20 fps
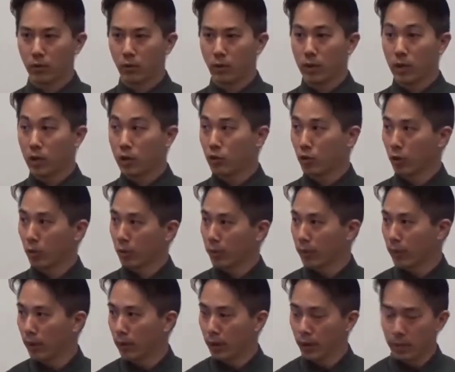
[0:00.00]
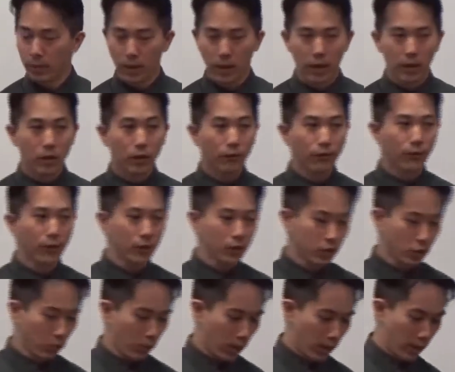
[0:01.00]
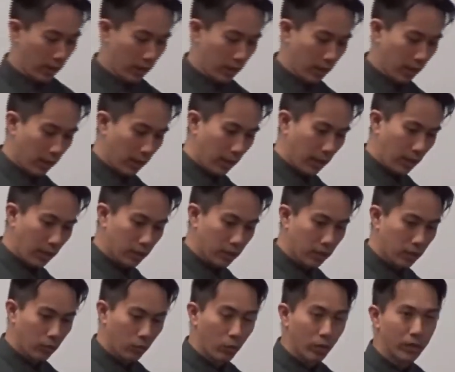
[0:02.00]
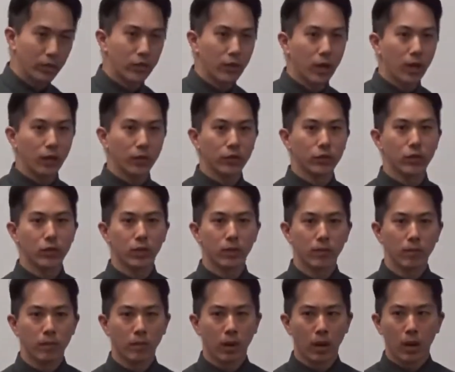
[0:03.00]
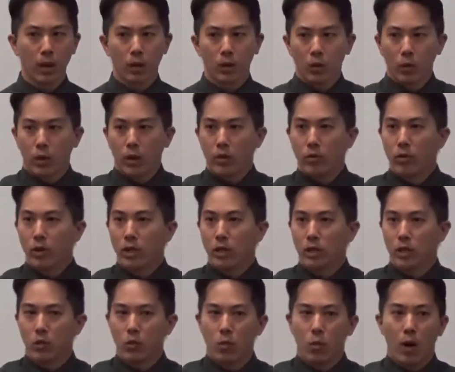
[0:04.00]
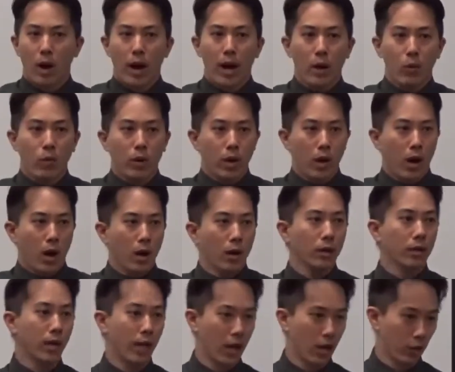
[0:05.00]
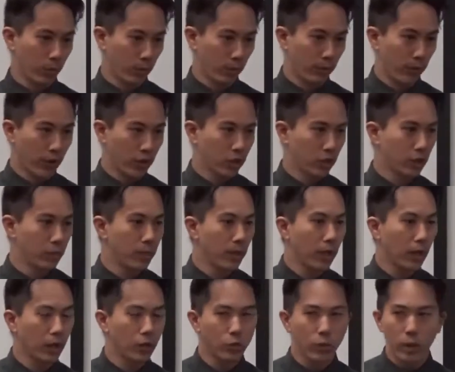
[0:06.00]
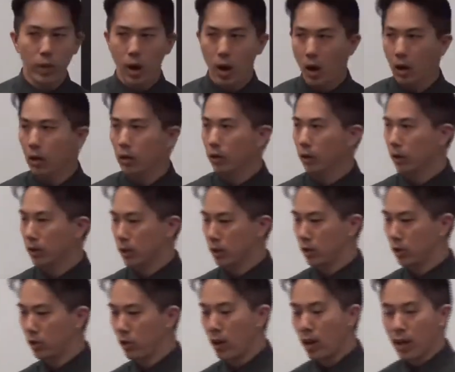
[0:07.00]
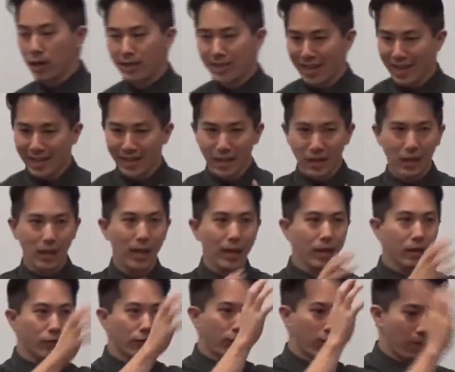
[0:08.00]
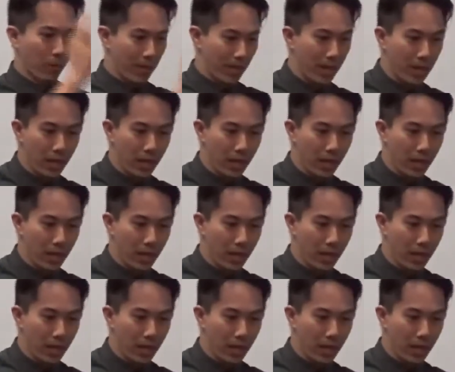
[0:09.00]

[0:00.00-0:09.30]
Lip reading: when they join with Purium. The first one is results. The one reason why we are in the health profession is because we are looking to take a client from